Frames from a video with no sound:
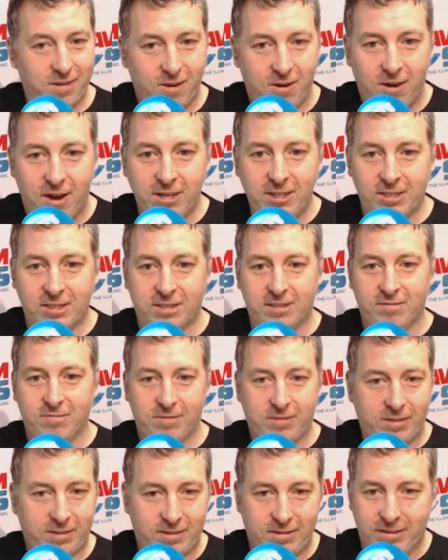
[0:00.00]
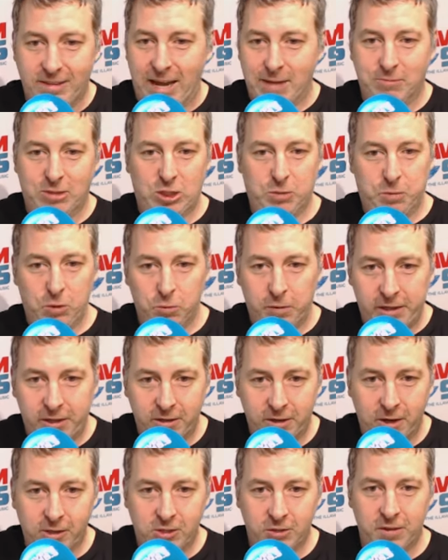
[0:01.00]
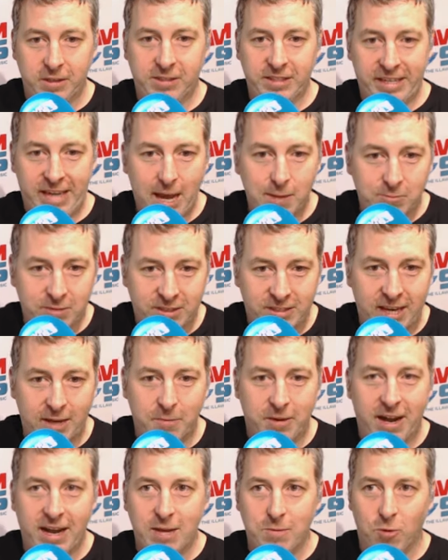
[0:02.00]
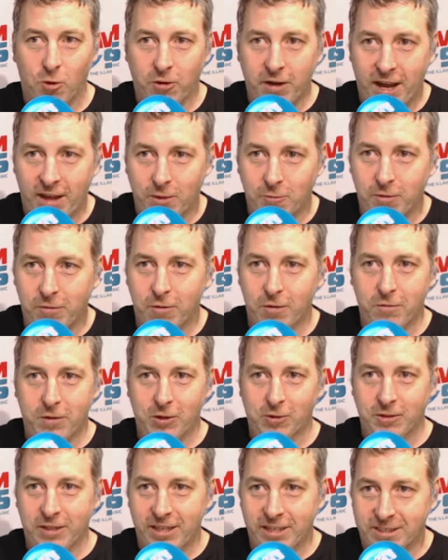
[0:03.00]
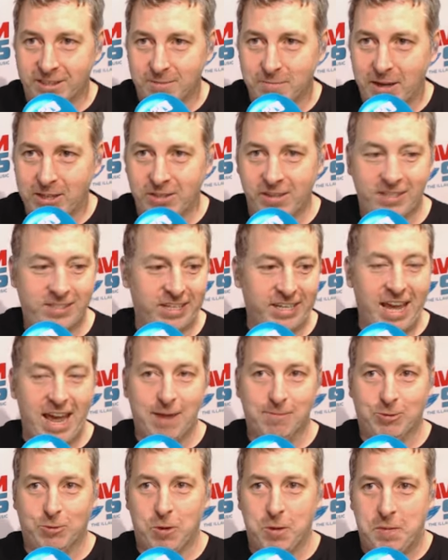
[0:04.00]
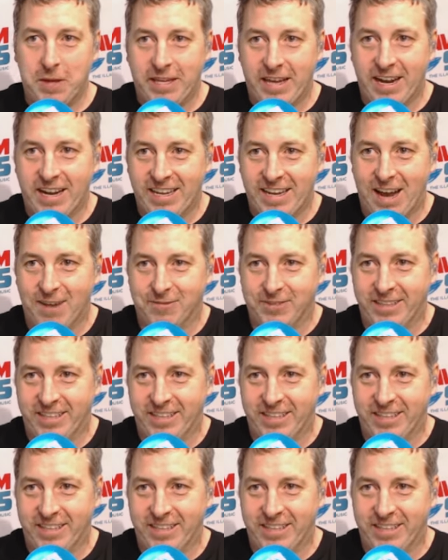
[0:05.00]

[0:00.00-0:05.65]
I just am spewing you don't do the DM segment anymore now that we've revealed this. Imagine the DMs we'd be getting after